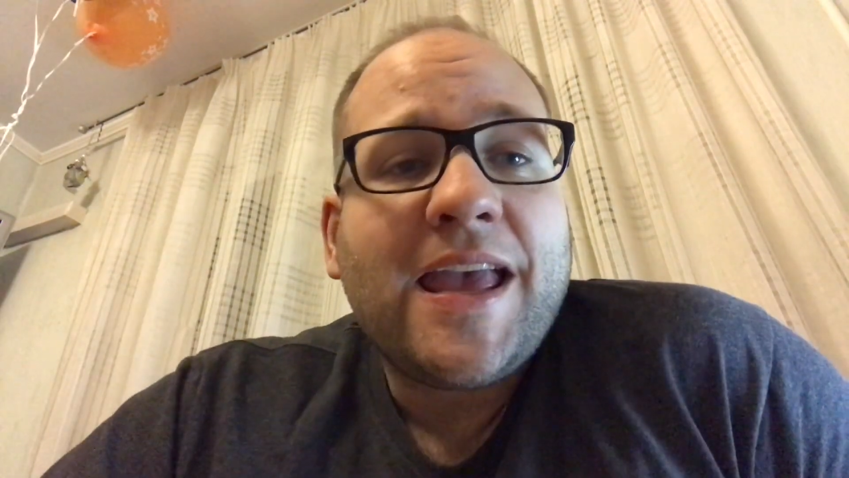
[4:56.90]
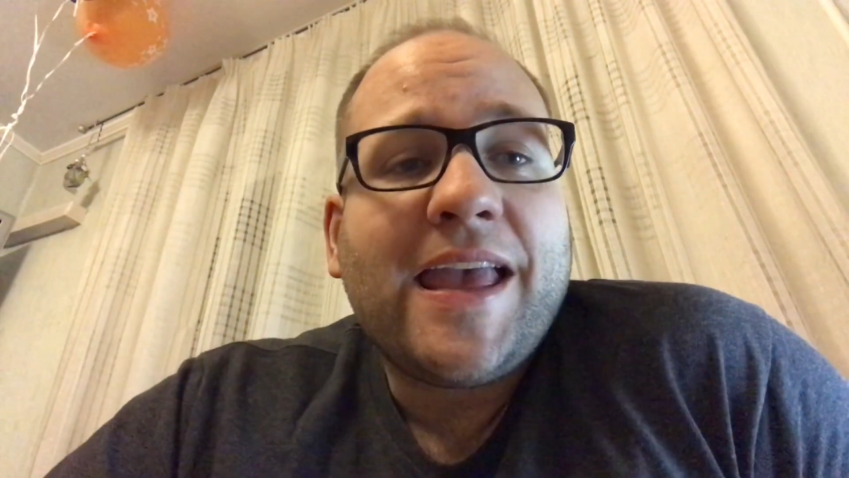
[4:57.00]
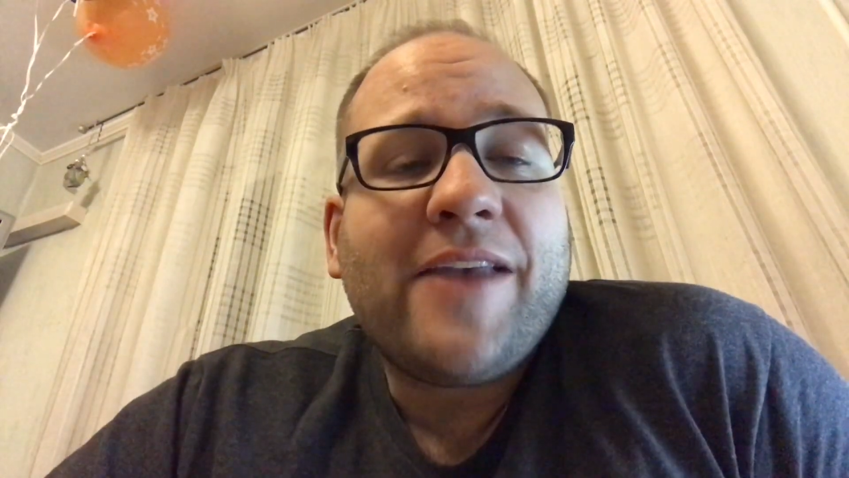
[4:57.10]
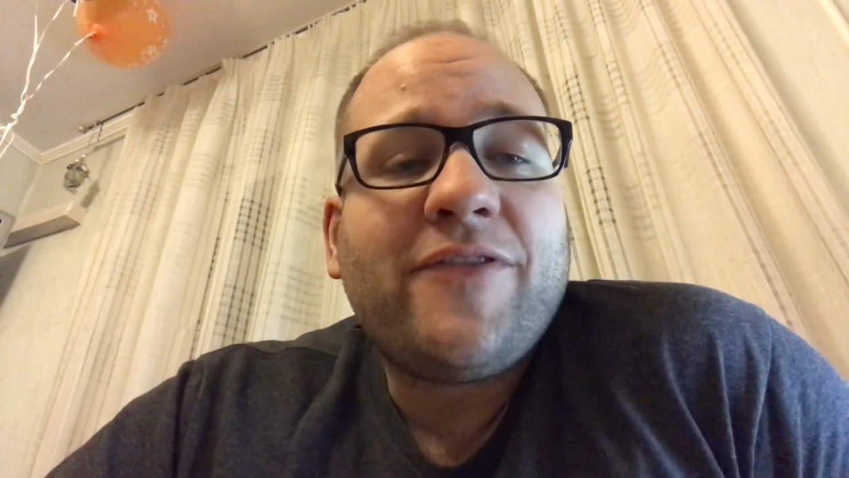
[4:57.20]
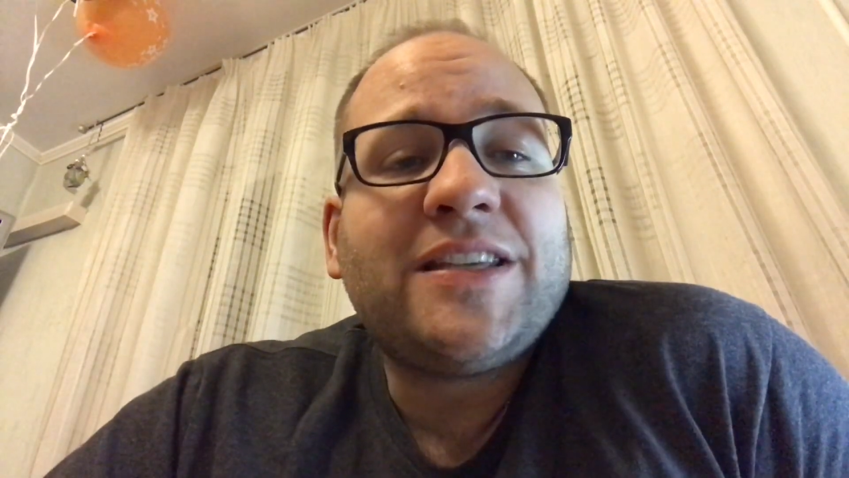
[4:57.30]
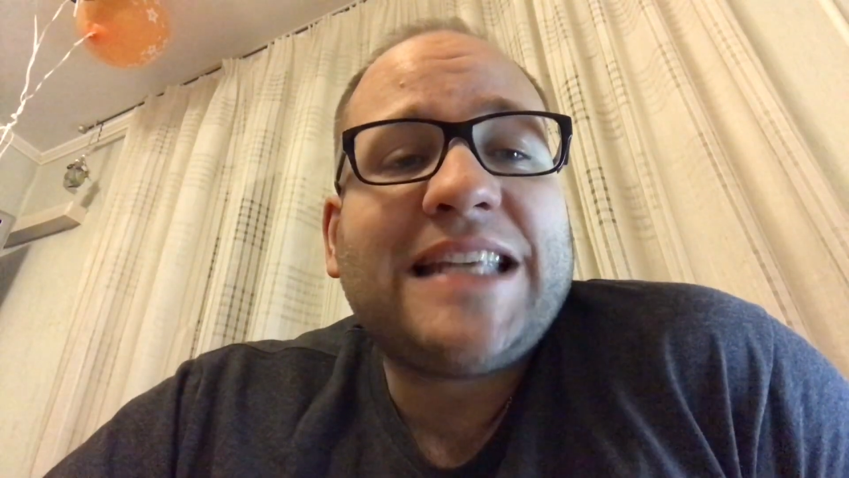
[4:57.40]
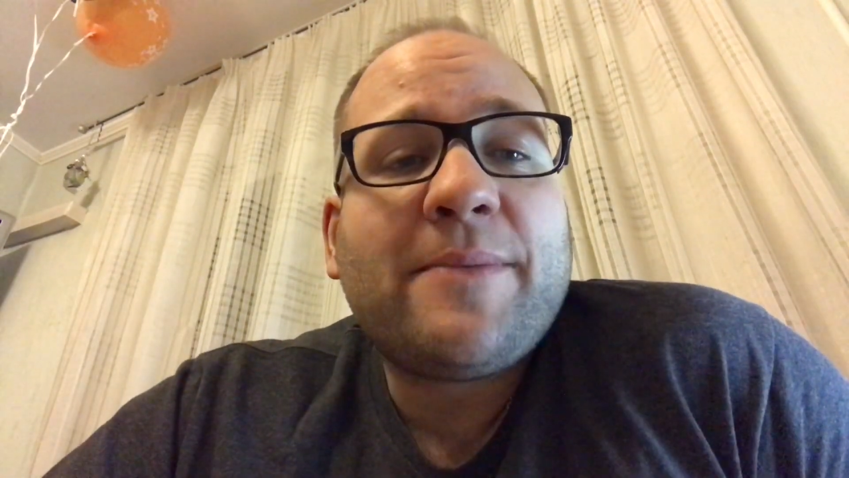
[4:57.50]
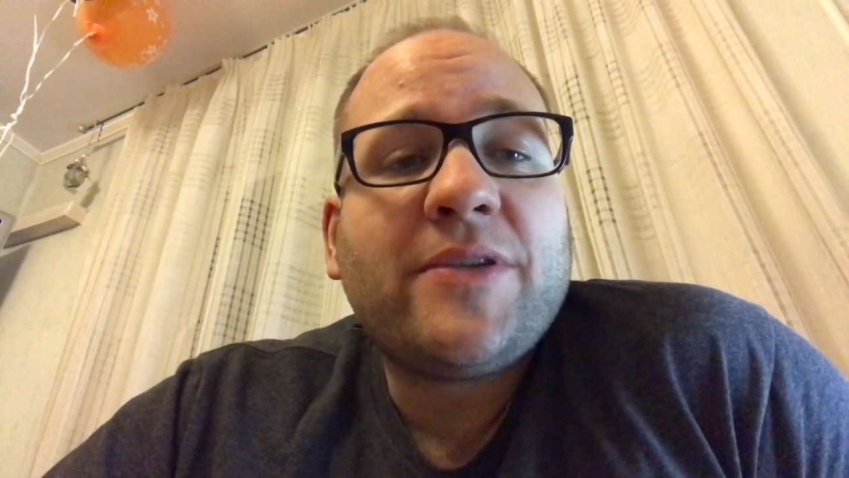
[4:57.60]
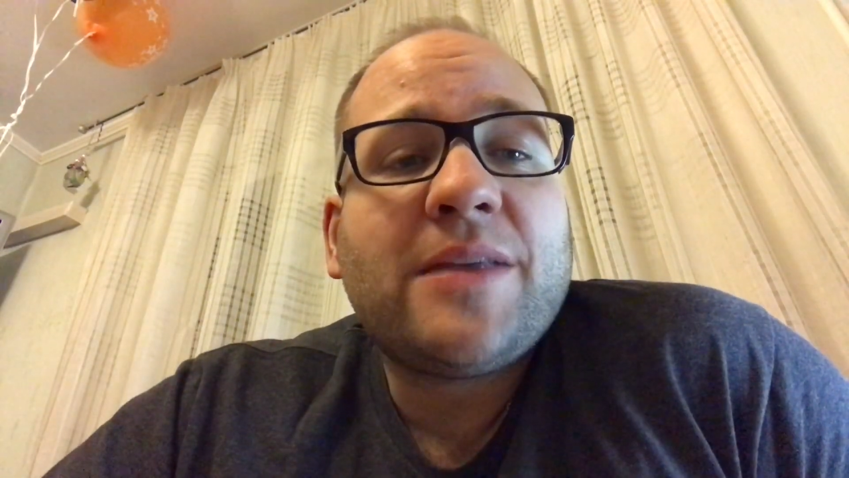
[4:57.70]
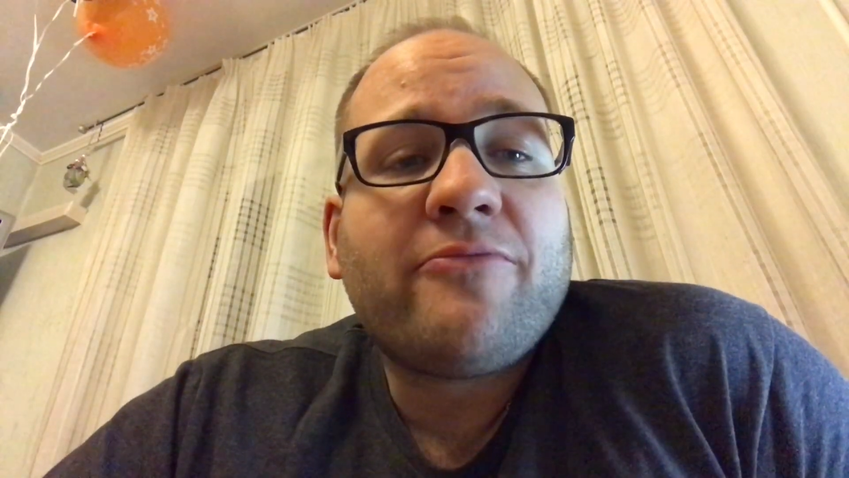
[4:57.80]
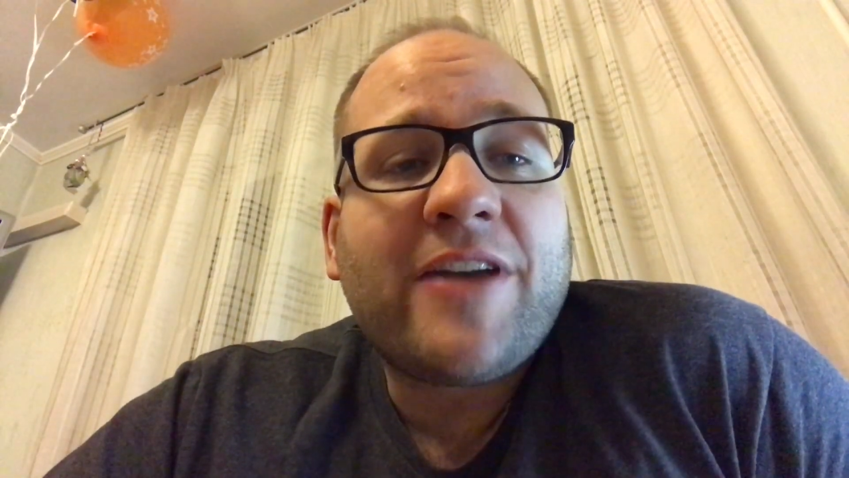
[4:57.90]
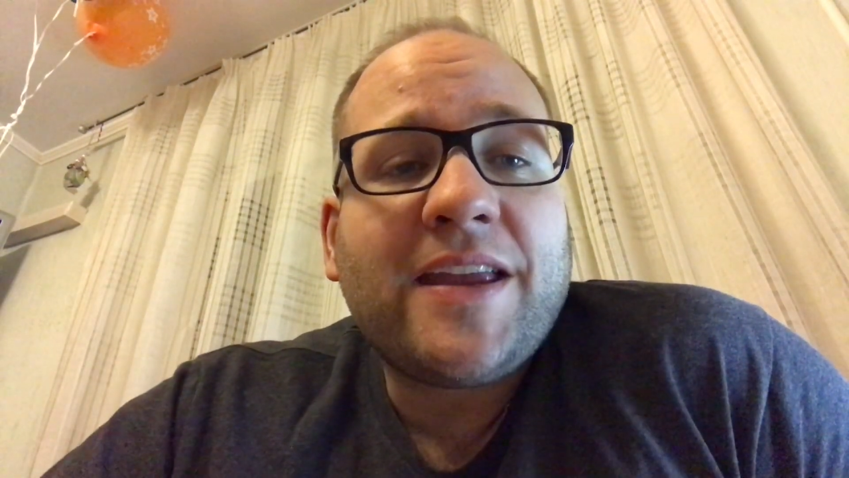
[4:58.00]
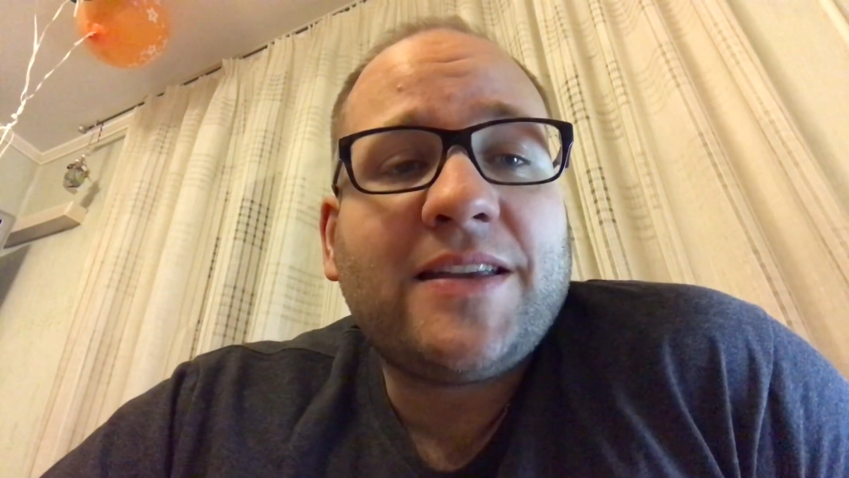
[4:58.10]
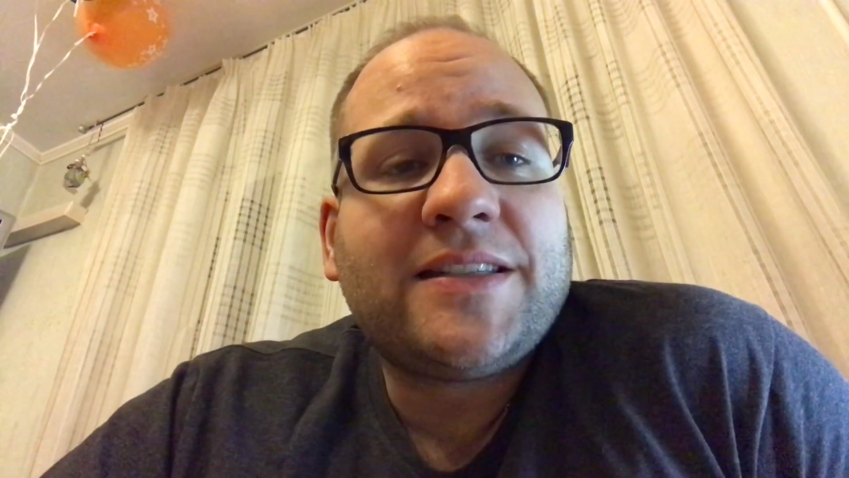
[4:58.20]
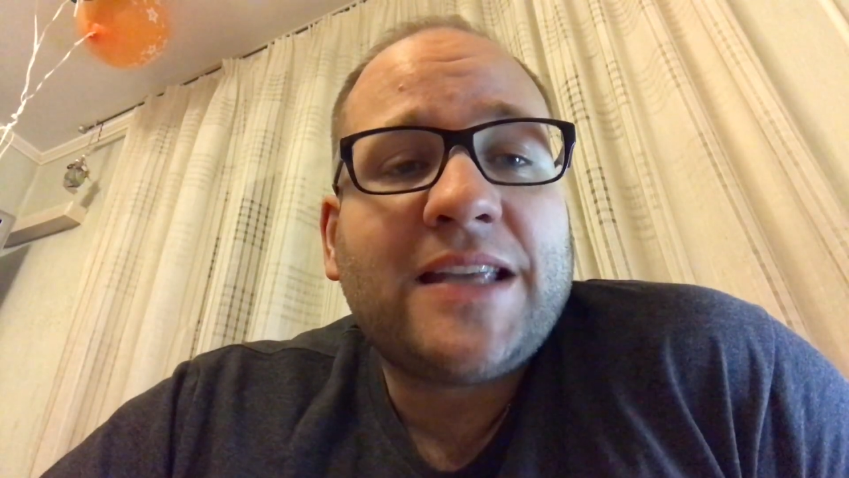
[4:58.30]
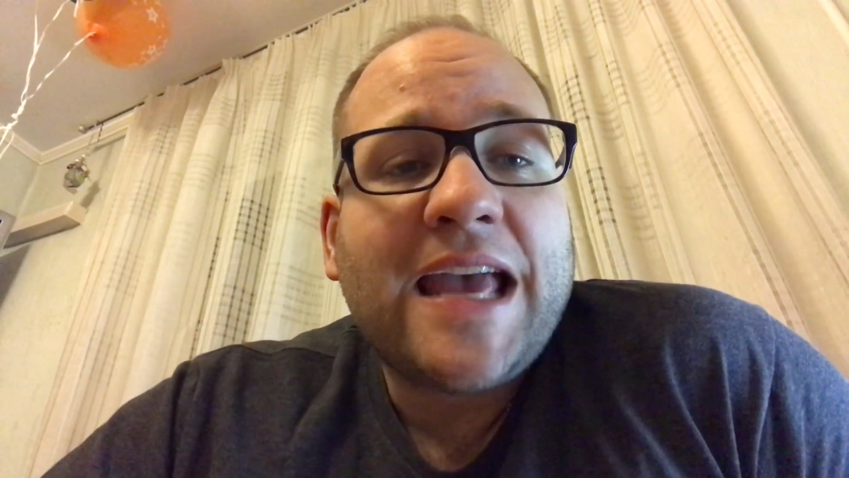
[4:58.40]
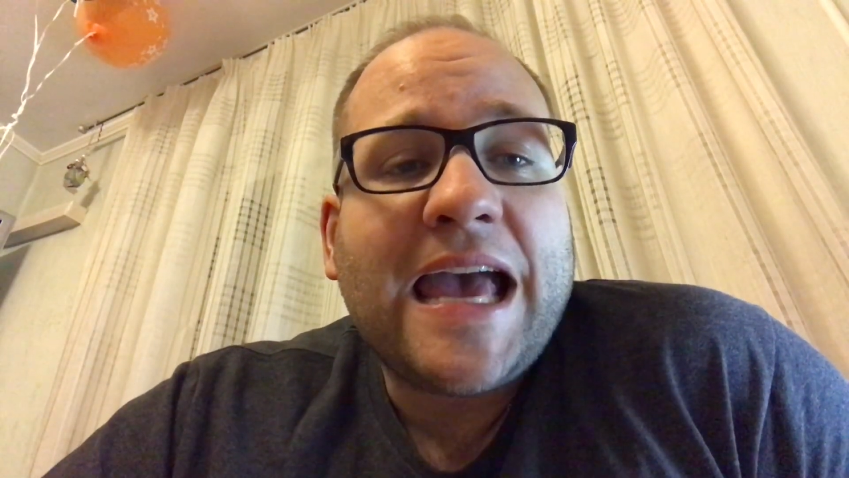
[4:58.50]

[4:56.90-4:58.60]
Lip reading: If you slam on the brakes